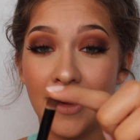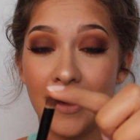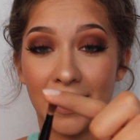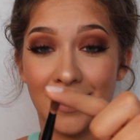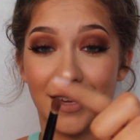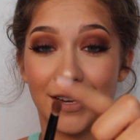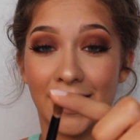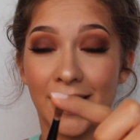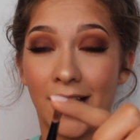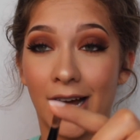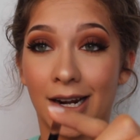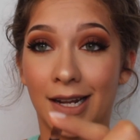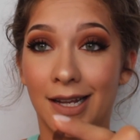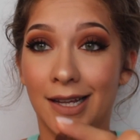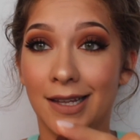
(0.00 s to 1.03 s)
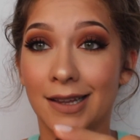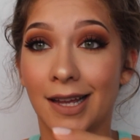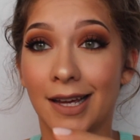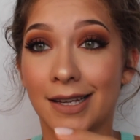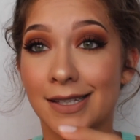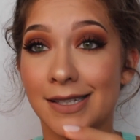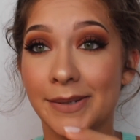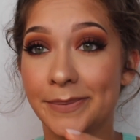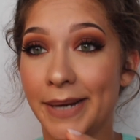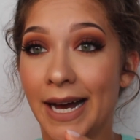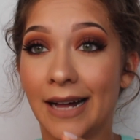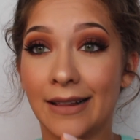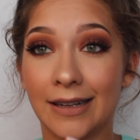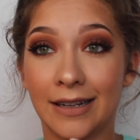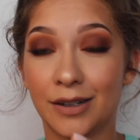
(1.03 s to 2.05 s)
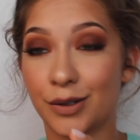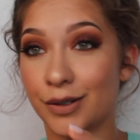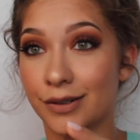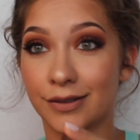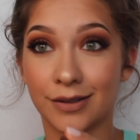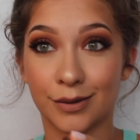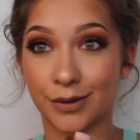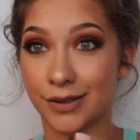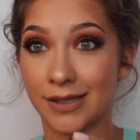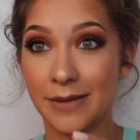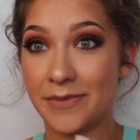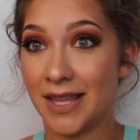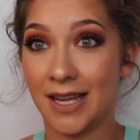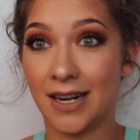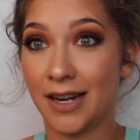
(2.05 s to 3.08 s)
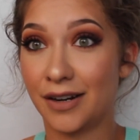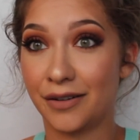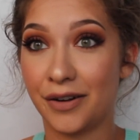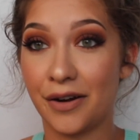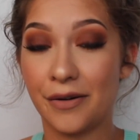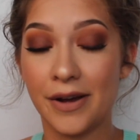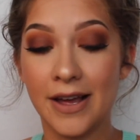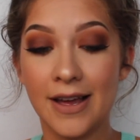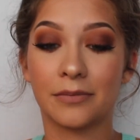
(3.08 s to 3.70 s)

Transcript: I think I got it in like some palette or something, I don't know.